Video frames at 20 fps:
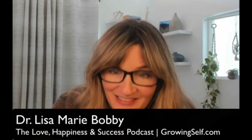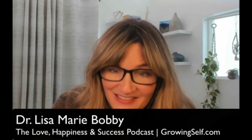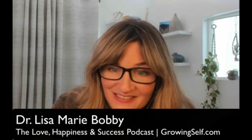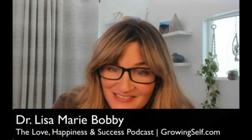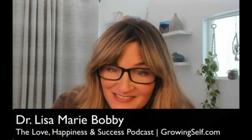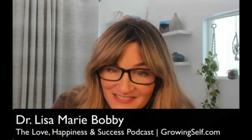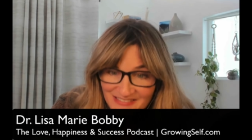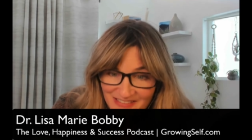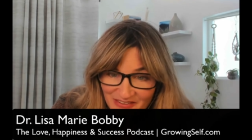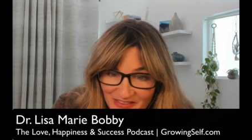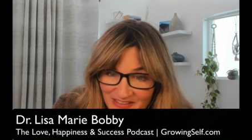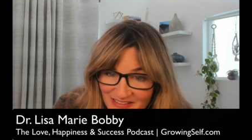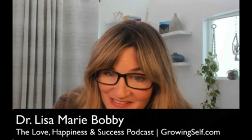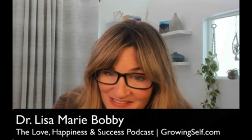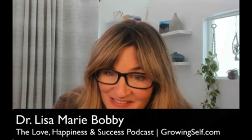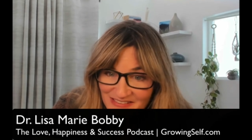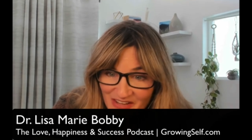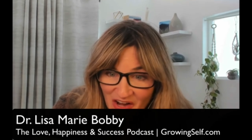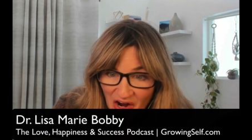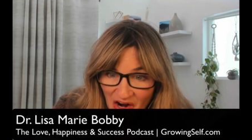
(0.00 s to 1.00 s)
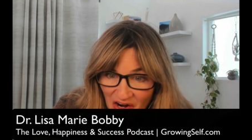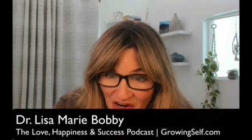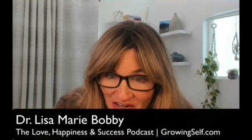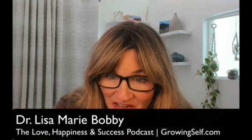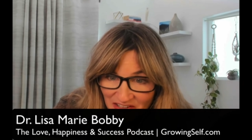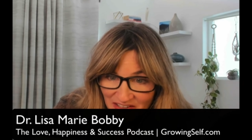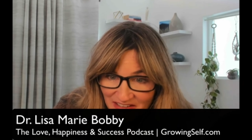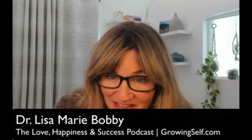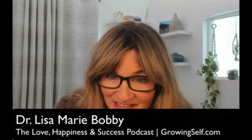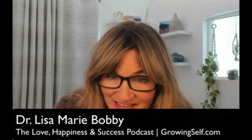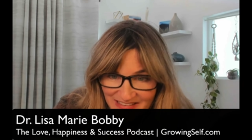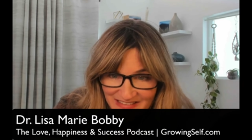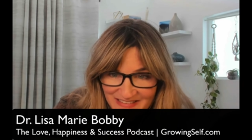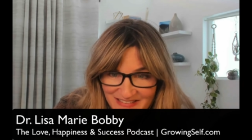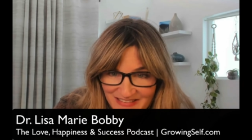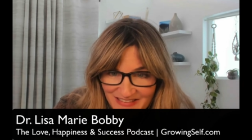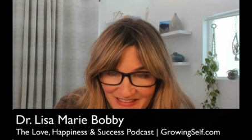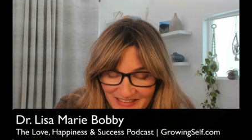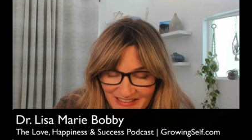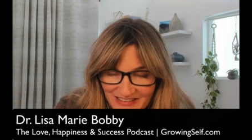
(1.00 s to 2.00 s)
So this is hard,
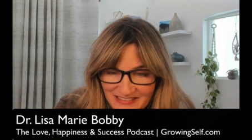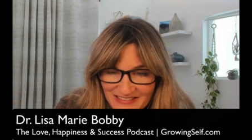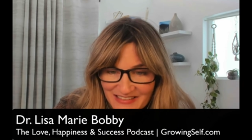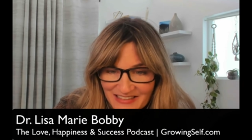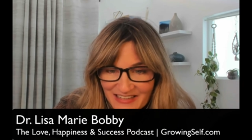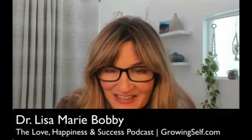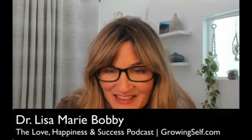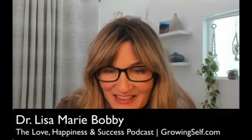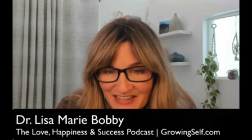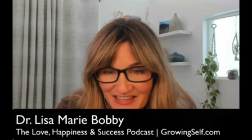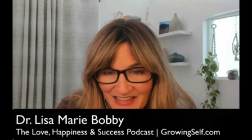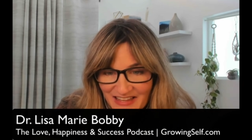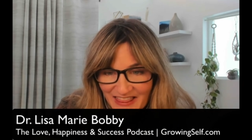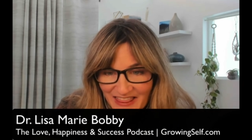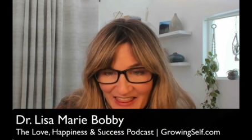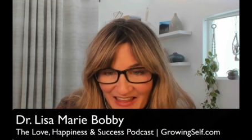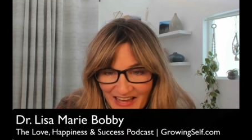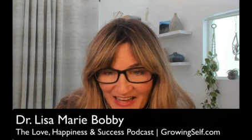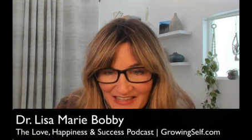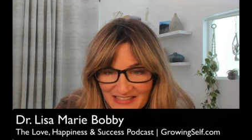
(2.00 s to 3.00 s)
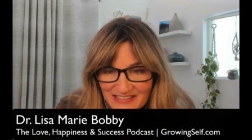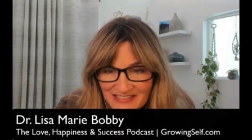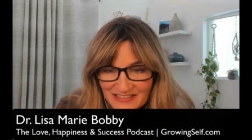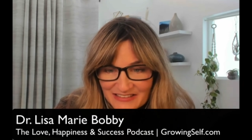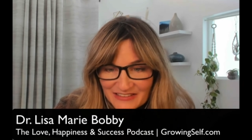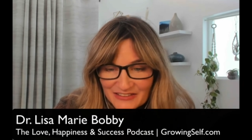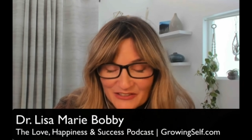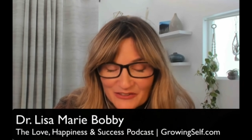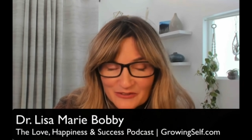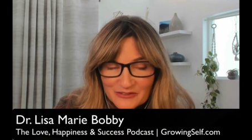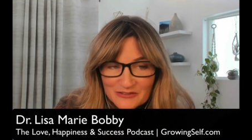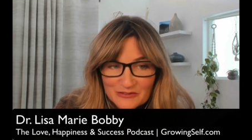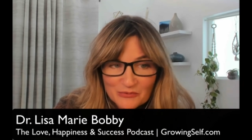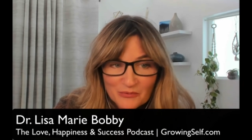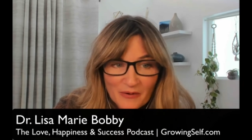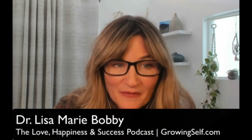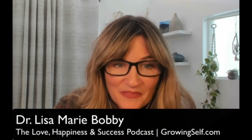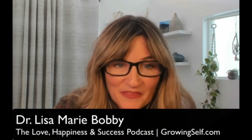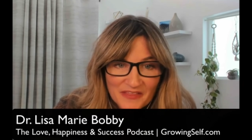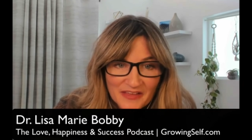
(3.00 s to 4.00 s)
isn't it? And I think that, you know, it's
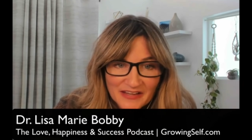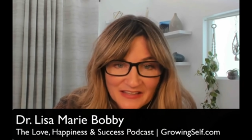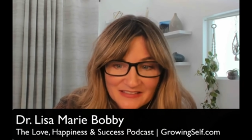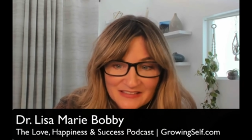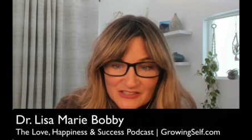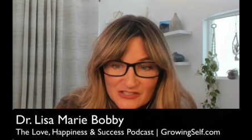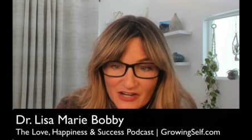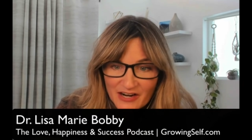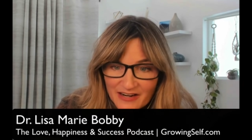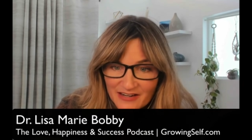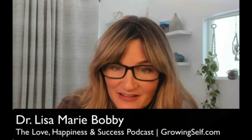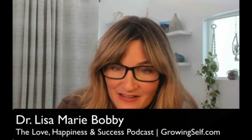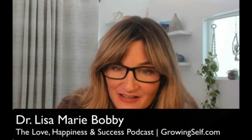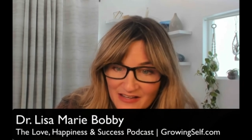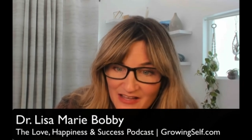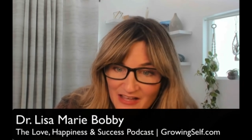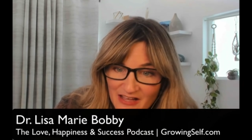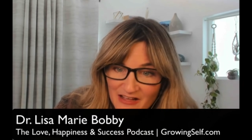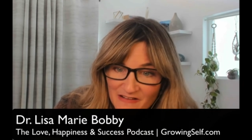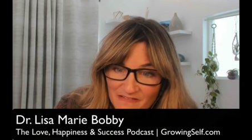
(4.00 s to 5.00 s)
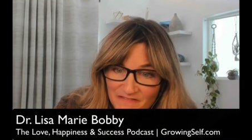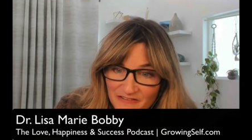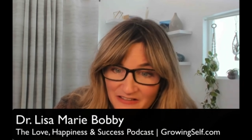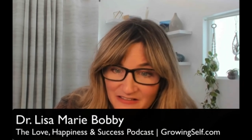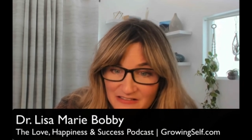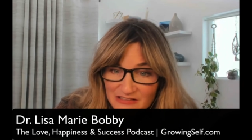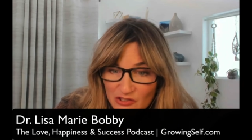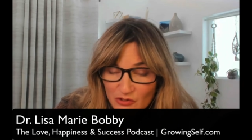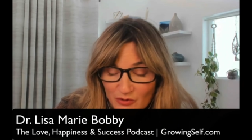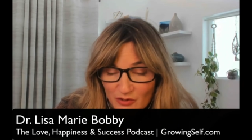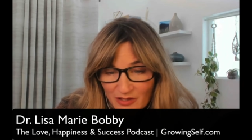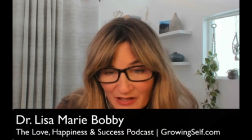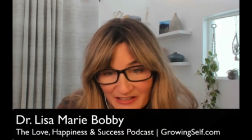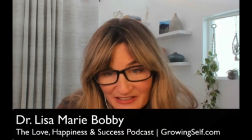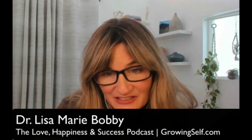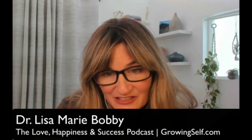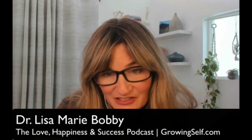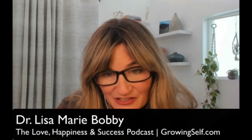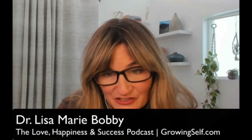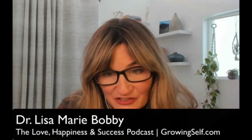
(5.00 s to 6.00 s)
one thing to try to fix your
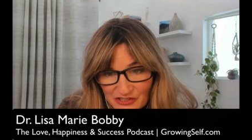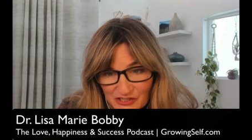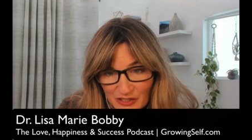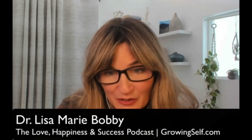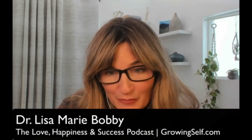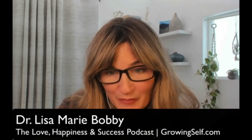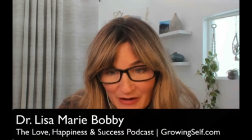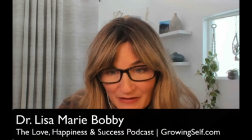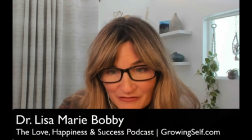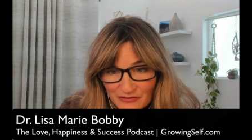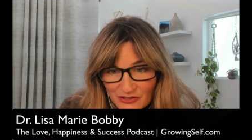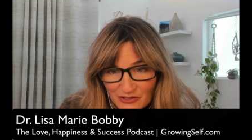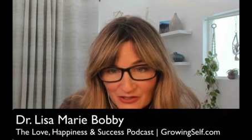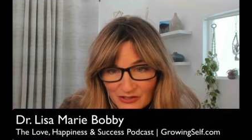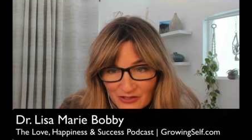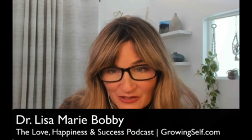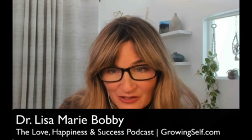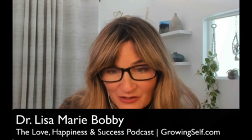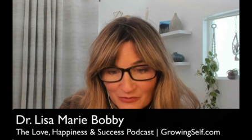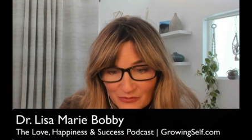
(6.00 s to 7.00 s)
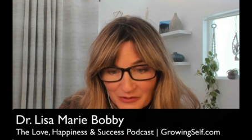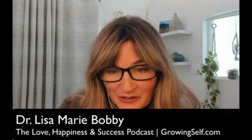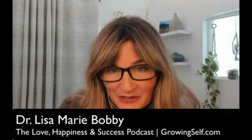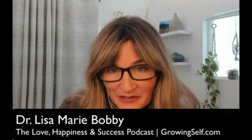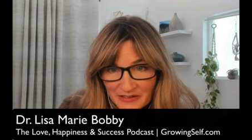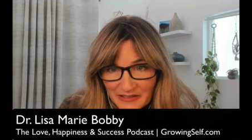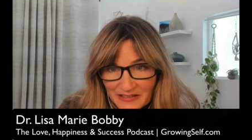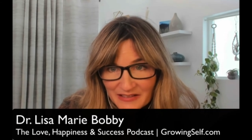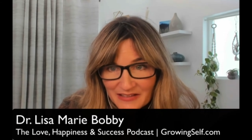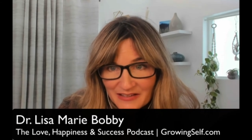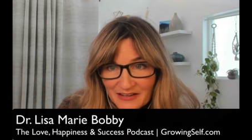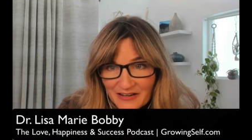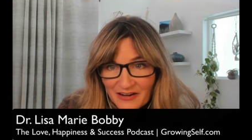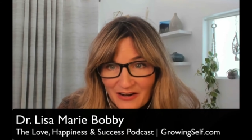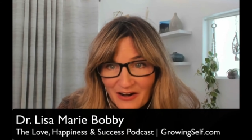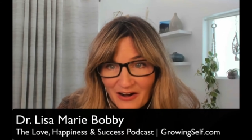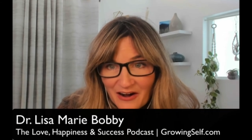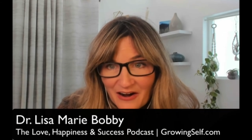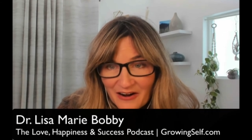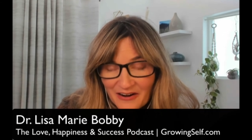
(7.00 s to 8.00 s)
relationship after a really
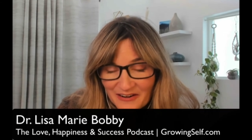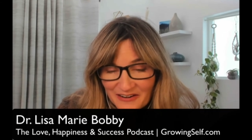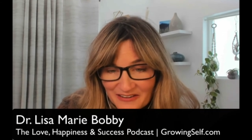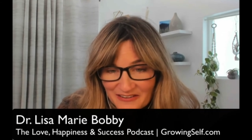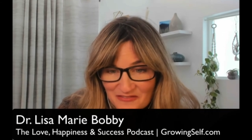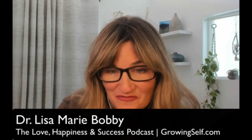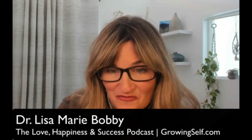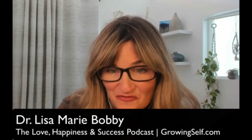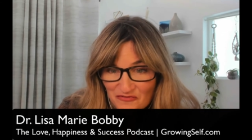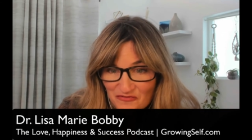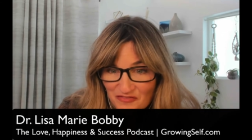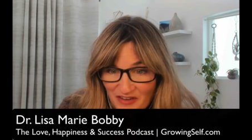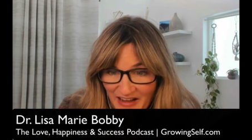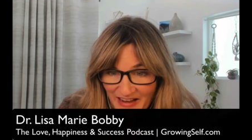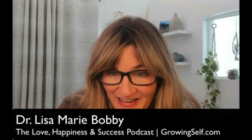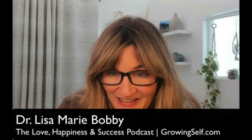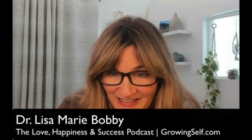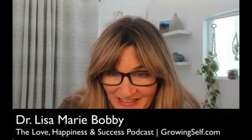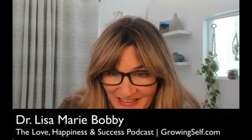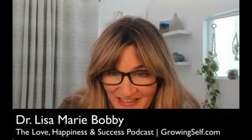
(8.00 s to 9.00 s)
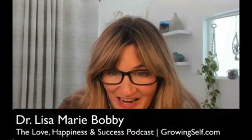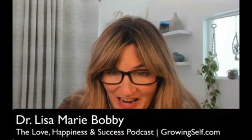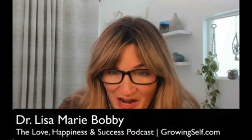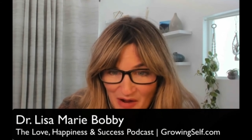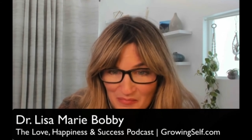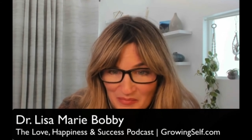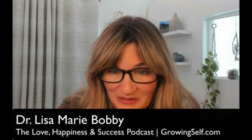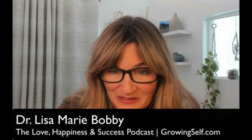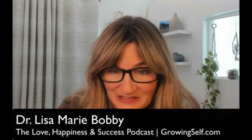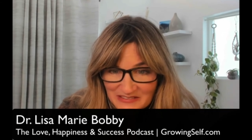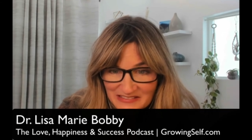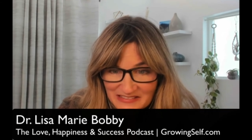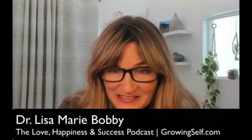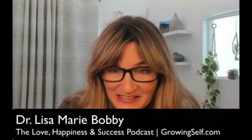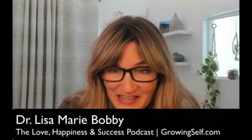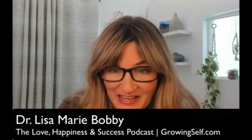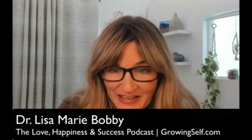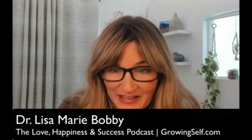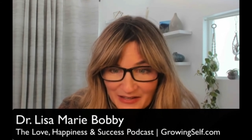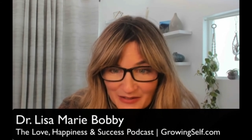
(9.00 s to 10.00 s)
hard fight that happens
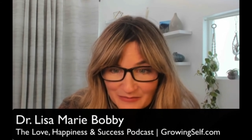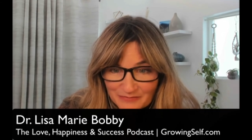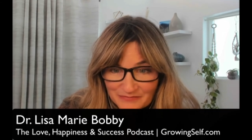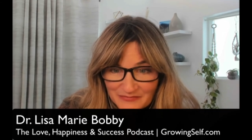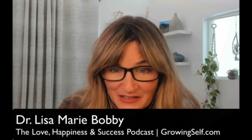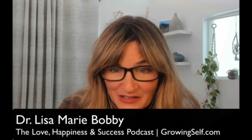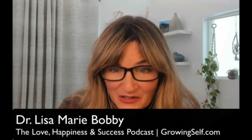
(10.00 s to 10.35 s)
like, you